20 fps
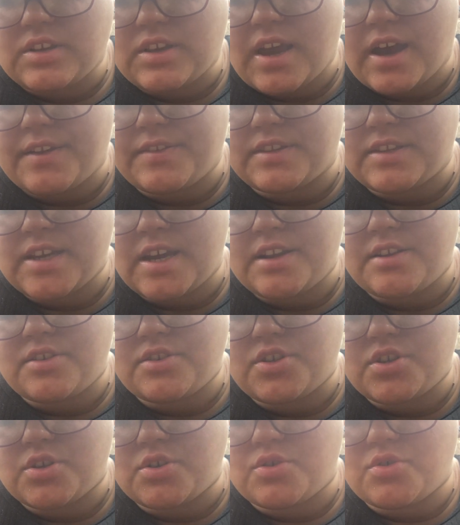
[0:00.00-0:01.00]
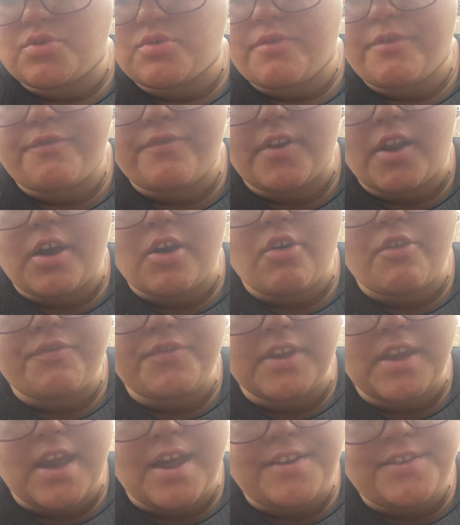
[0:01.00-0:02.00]
can tend to fly off
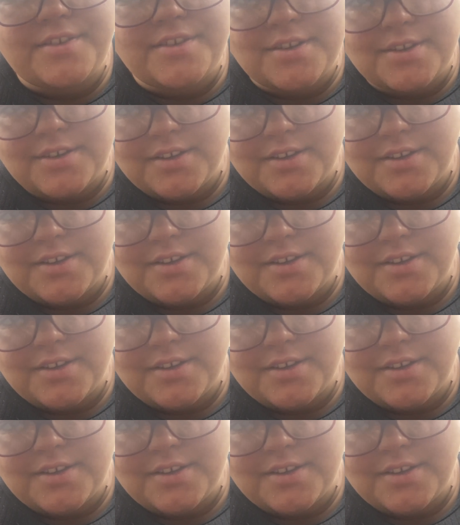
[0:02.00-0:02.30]
the end,